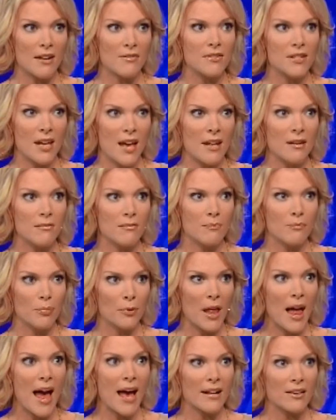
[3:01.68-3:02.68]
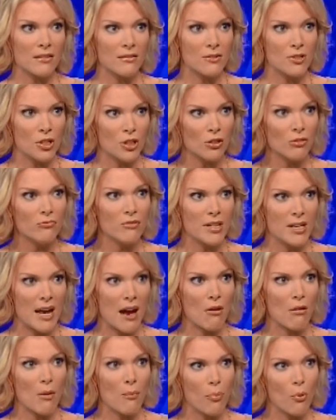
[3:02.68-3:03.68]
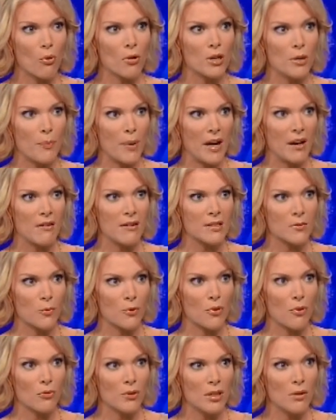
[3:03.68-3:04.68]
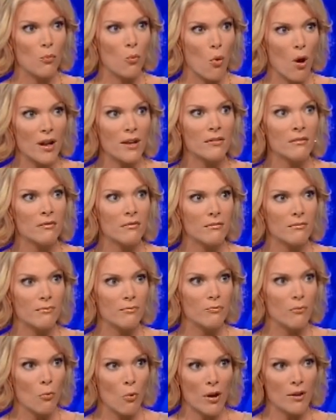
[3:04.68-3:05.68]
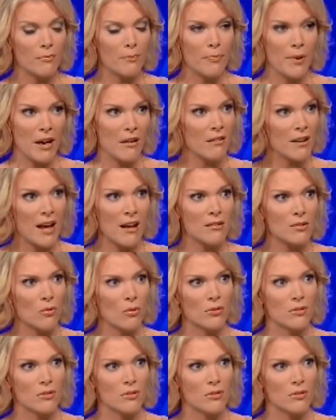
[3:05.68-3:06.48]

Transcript: out of 10 black children now are born to parents with only one parent household.